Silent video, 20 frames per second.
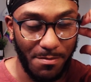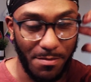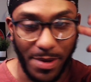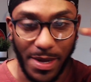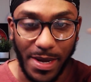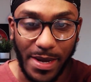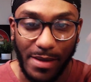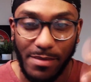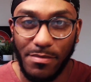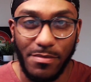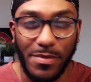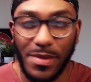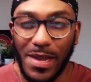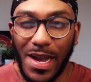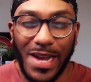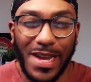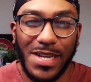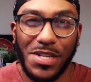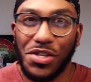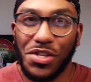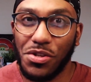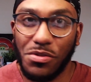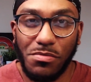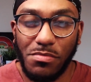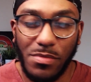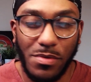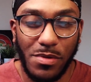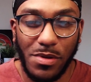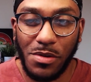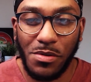but I guess you
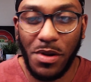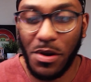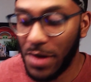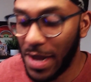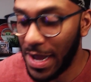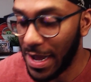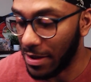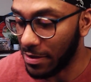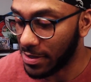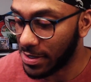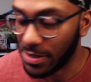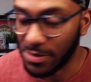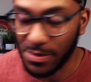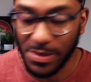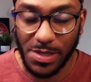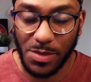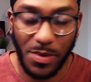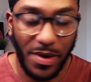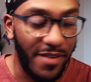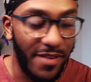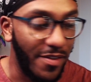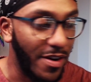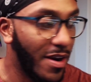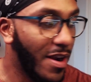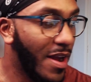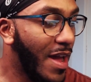know now, so it's whatever.